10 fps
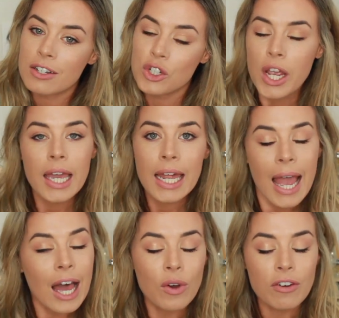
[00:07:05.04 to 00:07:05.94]
and check it
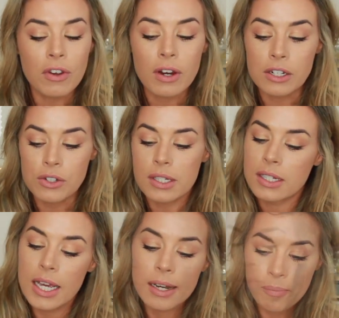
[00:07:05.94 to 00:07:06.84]
out if you're
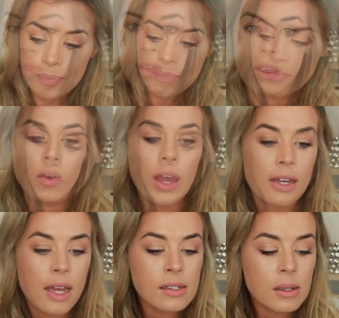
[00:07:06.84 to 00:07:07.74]
interested.
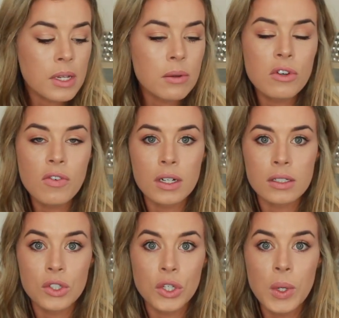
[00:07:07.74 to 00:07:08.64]
Okay, next I'm gonna move
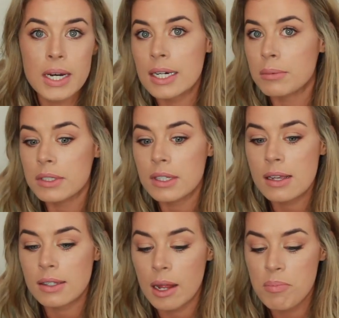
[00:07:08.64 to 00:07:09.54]
on to a couple of
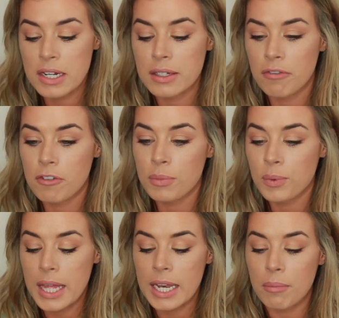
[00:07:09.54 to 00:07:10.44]
things that I picked up from
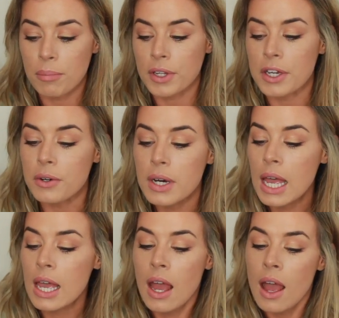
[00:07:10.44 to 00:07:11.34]
Planet Blue.
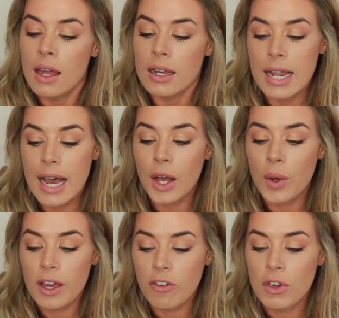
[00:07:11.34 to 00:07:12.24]

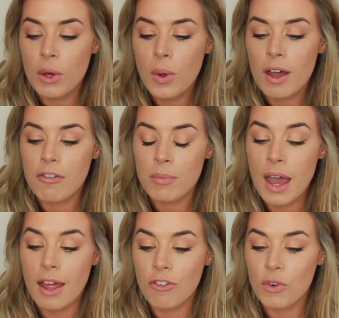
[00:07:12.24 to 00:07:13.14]
Now, if you are from
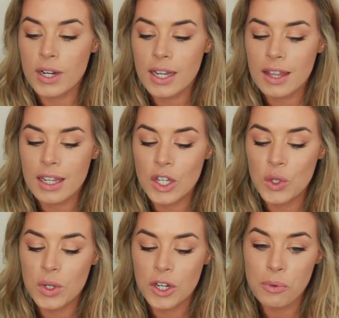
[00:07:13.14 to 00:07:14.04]
California, then
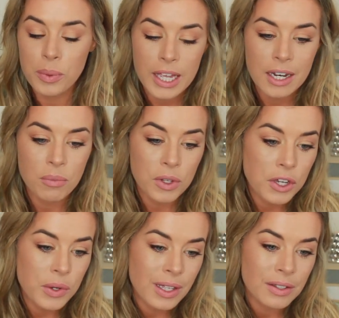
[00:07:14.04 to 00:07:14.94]
you know Planet
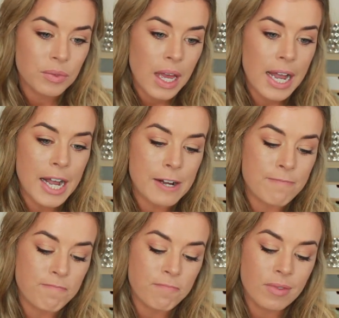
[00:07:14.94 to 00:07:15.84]
Blue.
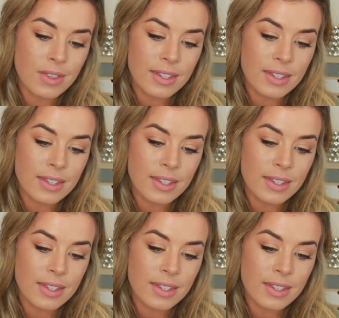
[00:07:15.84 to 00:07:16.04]
Um,